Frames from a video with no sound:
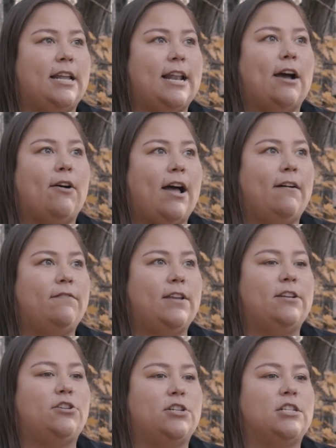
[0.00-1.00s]
they now have the
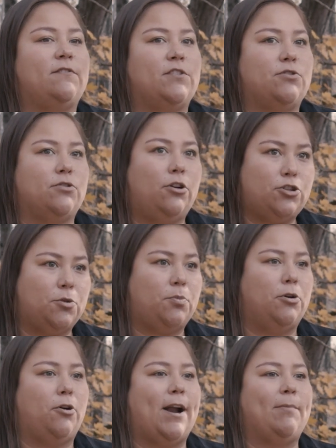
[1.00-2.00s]
Indigenous Visual Culture
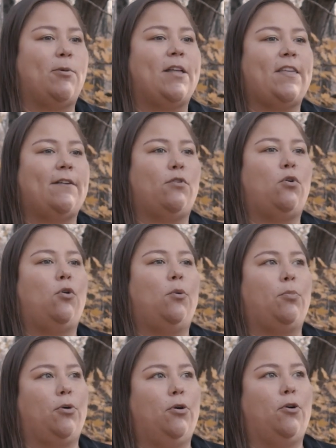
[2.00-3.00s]
Program, right? They have a
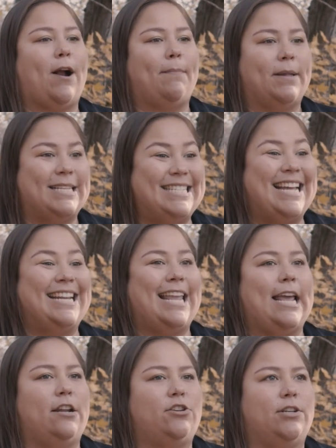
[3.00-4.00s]
whole program that's
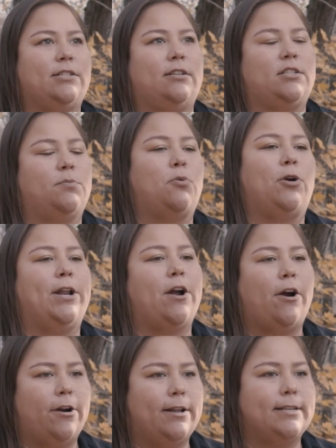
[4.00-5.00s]
dedicated just to supporting
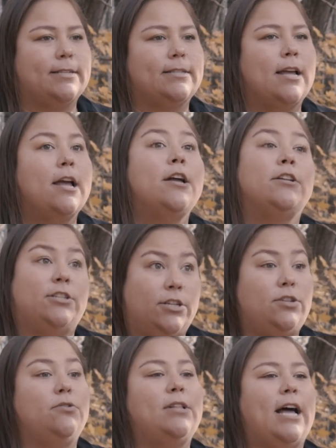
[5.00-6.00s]
artists
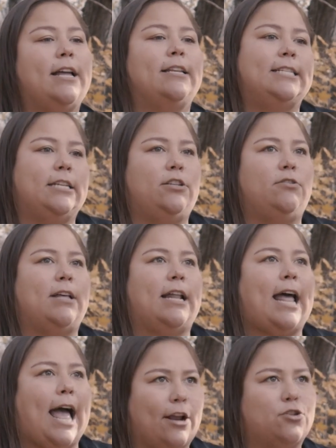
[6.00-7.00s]
to do that and to do
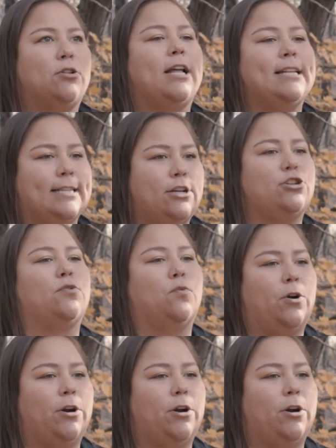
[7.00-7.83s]
that actualization